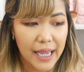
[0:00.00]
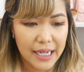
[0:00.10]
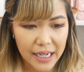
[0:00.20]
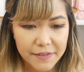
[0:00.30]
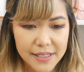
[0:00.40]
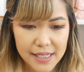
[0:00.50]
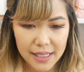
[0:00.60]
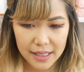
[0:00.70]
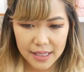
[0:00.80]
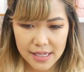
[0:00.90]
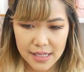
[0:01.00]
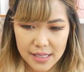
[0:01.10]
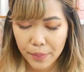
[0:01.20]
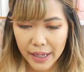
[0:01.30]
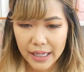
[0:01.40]
and I've seen this,
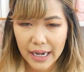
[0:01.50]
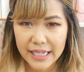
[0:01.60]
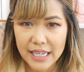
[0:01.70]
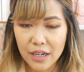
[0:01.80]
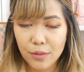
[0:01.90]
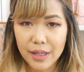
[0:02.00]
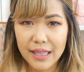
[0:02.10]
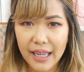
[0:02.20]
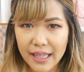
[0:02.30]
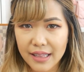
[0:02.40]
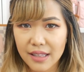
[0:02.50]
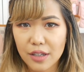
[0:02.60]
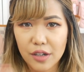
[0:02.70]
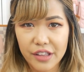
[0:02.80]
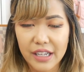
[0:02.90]
but I didn't really like the
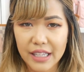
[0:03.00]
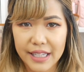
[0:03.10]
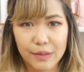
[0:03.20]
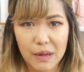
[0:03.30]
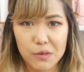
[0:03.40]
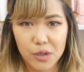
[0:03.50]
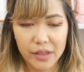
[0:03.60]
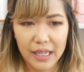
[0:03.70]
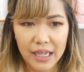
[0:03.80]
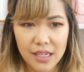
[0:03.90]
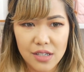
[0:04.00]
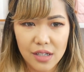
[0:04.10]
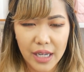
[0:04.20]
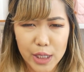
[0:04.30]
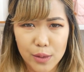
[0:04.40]
little thing that wraps around the
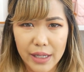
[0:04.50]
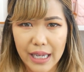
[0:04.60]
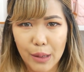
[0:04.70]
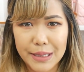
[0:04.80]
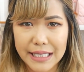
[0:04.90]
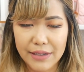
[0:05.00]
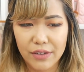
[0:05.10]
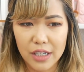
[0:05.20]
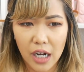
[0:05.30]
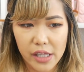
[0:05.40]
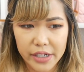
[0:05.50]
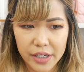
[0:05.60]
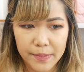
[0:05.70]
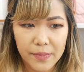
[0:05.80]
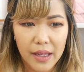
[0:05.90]
handle. I don't like how it's a different
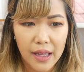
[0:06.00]
color.